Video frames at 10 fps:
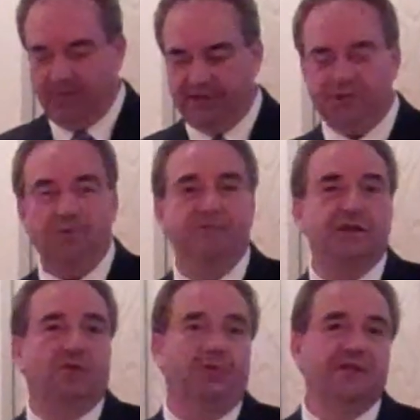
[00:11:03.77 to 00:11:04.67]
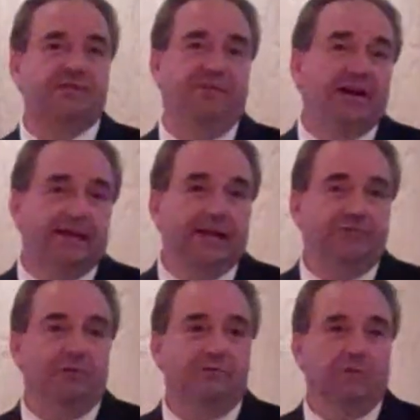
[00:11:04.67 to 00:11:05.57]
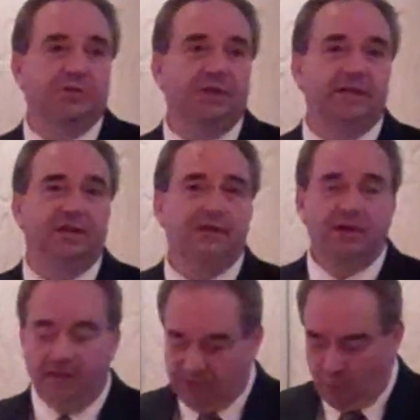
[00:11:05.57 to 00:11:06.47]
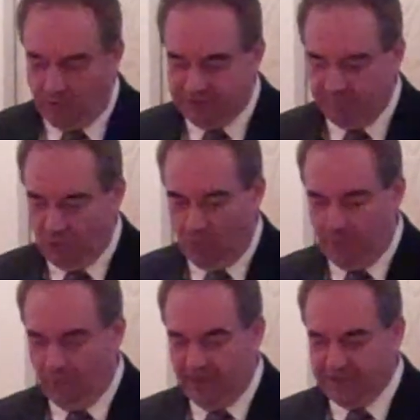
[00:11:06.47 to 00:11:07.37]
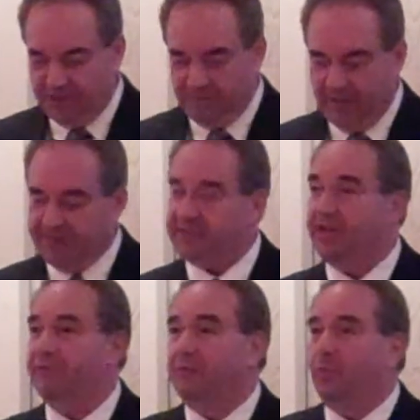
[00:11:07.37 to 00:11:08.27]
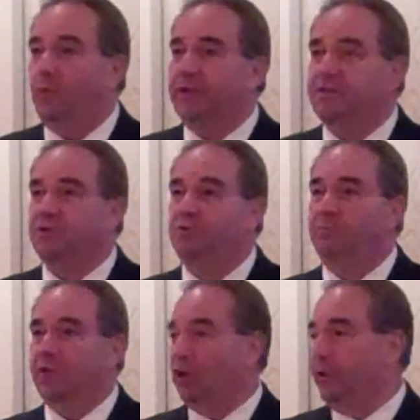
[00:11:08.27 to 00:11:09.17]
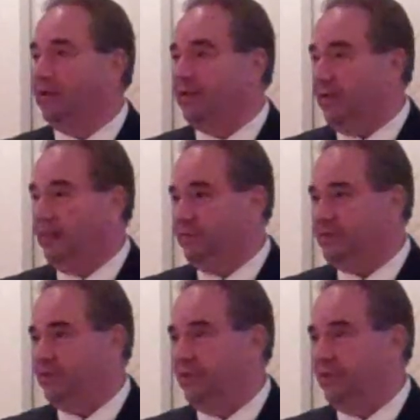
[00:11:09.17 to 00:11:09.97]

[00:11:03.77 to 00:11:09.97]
months, we've increased funding for the Virginia Tourism Corporation by $7.2 million. Well